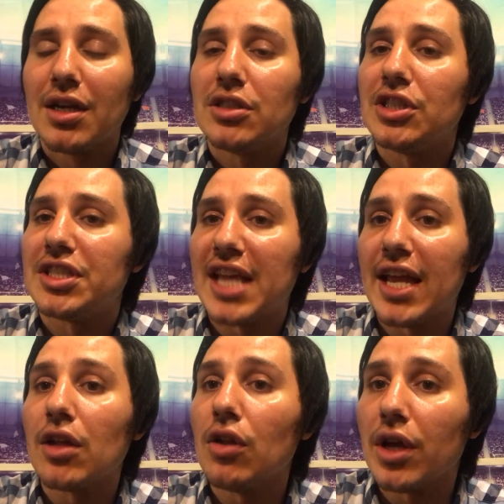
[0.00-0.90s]
Just
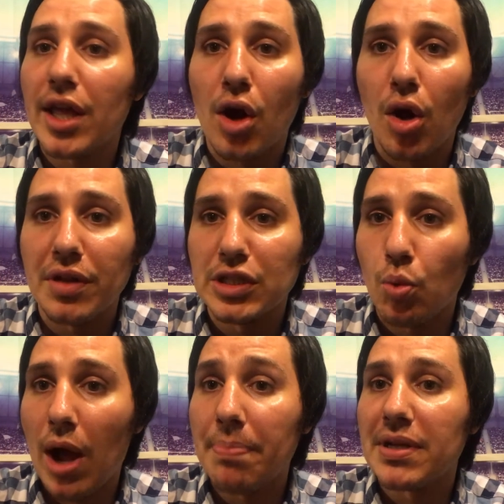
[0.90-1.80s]
take a look at all these
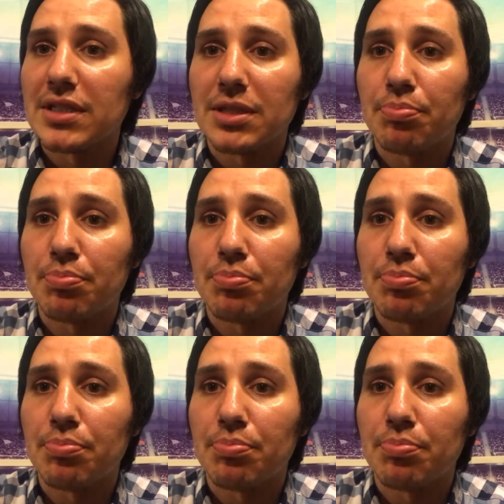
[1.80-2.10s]
weapons.